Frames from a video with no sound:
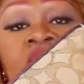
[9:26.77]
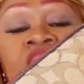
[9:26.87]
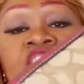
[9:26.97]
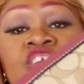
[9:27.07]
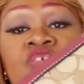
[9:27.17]

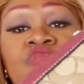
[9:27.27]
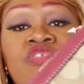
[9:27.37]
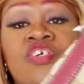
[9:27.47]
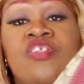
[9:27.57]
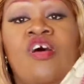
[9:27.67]
cute
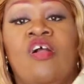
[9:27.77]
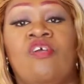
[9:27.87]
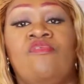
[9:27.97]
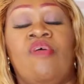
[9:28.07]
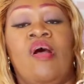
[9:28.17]
to knock
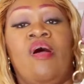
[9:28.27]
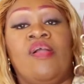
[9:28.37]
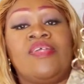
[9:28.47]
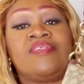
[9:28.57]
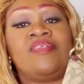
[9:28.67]

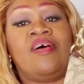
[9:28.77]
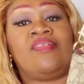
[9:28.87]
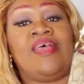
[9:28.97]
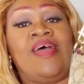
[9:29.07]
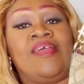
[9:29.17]
around. It's
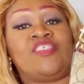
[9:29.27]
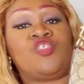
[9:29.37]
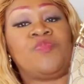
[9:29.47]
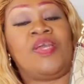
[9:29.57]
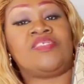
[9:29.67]
not that
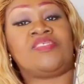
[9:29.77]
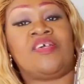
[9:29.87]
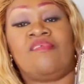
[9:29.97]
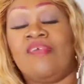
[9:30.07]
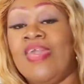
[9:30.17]

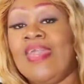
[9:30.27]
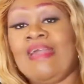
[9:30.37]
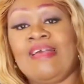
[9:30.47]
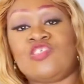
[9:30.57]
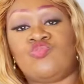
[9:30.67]
expensive.
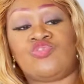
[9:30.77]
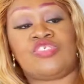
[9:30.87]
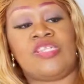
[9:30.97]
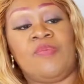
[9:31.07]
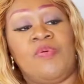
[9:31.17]
Guys, don't
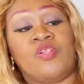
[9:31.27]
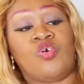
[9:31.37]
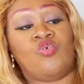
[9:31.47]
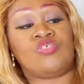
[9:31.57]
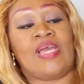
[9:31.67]
sleep on
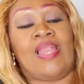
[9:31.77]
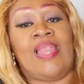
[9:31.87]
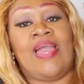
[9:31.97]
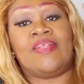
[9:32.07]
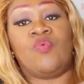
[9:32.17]
Coach. I
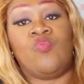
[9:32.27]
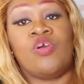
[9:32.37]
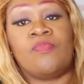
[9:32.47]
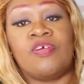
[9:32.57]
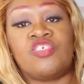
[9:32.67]
like the
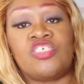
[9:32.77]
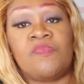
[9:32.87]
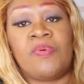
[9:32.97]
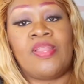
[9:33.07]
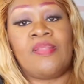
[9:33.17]

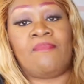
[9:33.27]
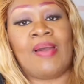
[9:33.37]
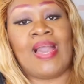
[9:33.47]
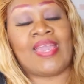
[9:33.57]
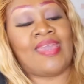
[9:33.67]
workmanship in the
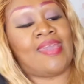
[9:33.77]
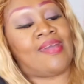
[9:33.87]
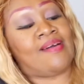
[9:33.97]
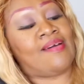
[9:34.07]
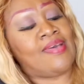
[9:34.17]
back
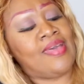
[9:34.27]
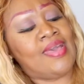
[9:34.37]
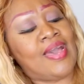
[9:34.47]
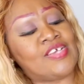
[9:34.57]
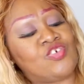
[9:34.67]
here,
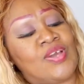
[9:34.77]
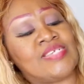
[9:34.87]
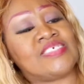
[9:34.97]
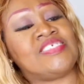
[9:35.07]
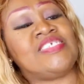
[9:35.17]
as you
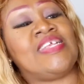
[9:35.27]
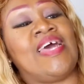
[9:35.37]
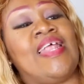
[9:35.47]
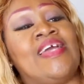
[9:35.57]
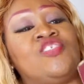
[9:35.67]
guys can see that.
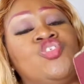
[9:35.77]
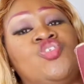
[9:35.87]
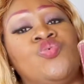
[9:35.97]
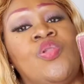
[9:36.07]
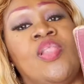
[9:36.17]
And I
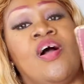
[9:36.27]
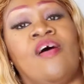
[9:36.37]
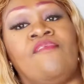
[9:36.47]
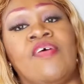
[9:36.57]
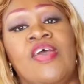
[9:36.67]
do
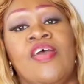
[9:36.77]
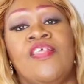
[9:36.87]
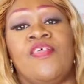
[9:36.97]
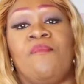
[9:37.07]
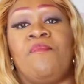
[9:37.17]
love
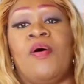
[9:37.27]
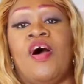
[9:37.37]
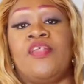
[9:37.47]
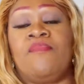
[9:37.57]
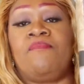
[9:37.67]
the
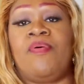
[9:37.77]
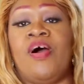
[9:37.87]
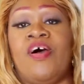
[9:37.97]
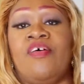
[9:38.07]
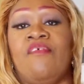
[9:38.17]
bottom
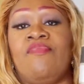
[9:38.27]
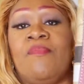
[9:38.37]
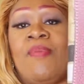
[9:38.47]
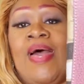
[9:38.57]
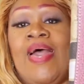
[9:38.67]
part of the
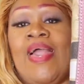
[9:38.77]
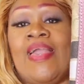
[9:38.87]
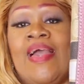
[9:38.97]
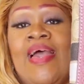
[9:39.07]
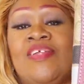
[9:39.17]

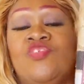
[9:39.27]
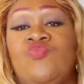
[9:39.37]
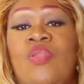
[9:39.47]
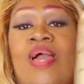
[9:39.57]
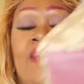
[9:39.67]
bag. I
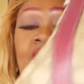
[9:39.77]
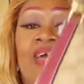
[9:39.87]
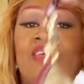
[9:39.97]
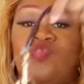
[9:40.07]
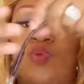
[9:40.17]
do like
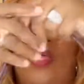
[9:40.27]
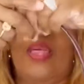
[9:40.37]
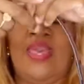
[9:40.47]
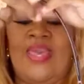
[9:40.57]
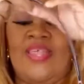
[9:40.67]
that as well.
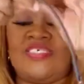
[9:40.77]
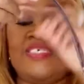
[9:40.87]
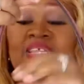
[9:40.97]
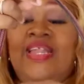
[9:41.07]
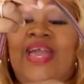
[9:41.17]
This
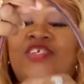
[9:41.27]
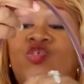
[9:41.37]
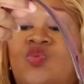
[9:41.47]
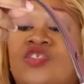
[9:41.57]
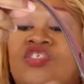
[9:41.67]
is a
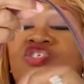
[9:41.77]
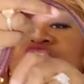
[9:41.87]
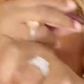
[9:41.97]
nice one to just